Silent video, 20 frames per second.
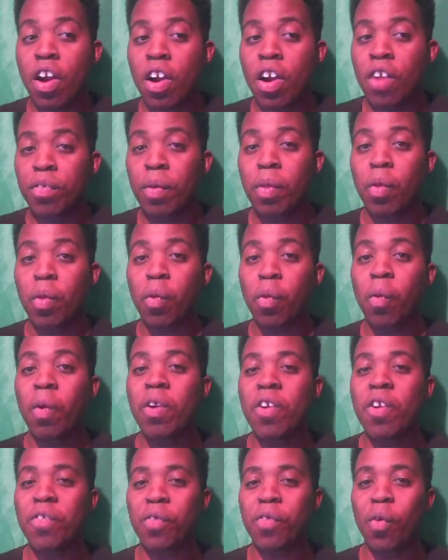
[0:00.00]
From the
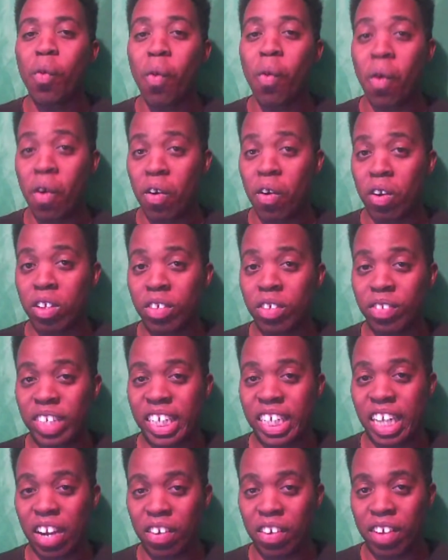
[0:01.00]
wonderful world of
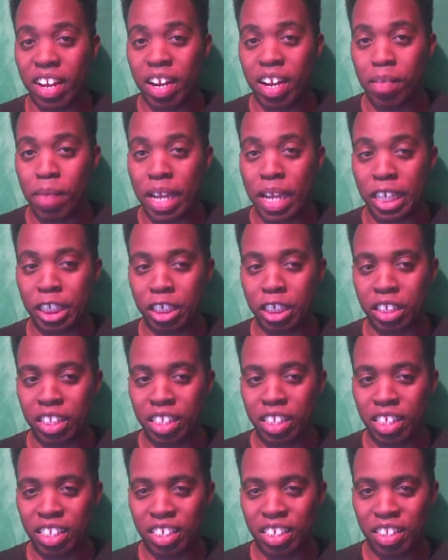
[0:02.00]
Kyoto
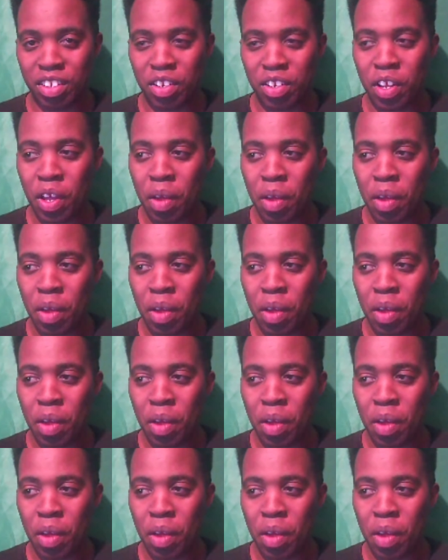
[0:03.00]
Animation, the